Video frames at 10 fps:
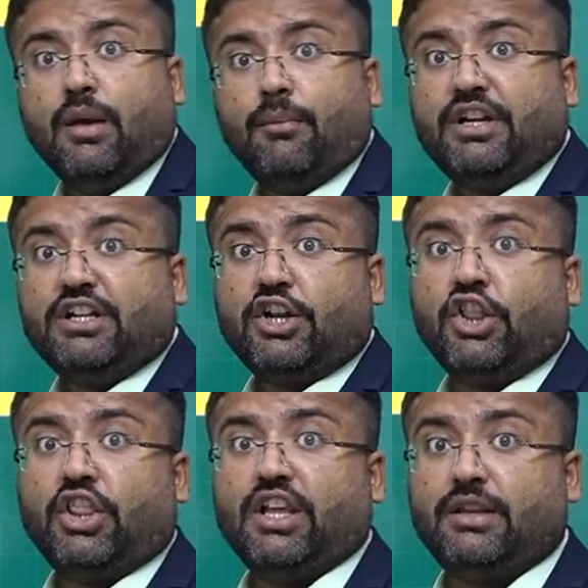But
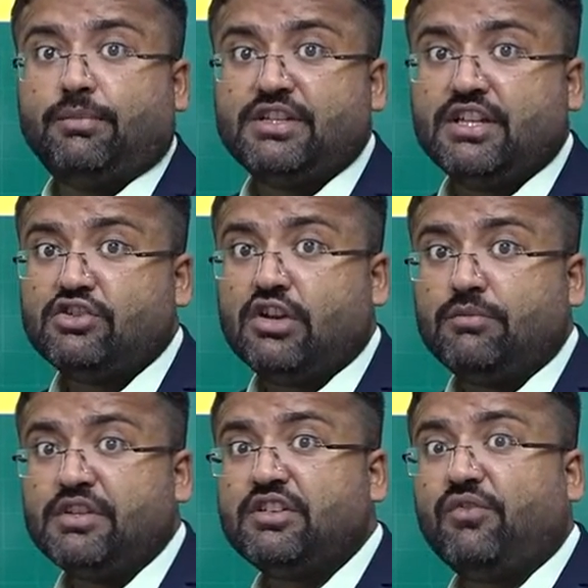the person has not
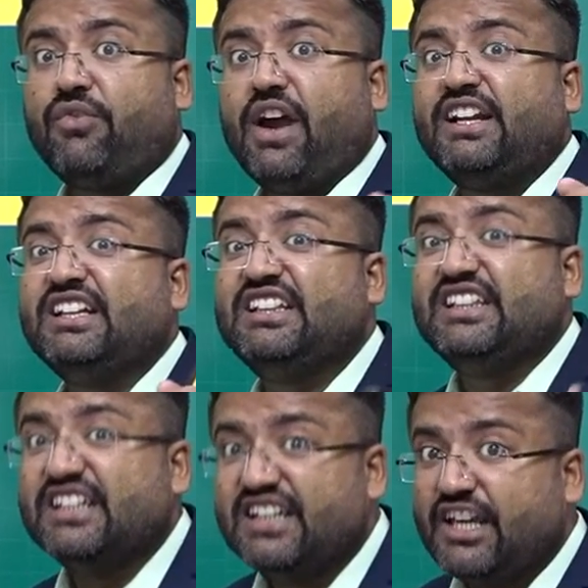mentioned find
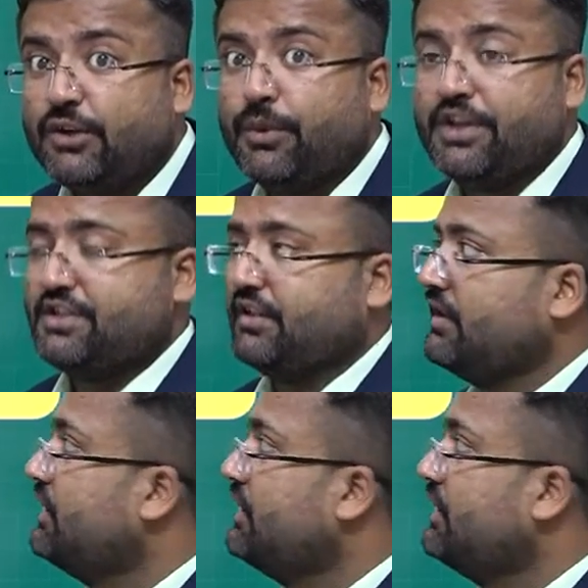the equation.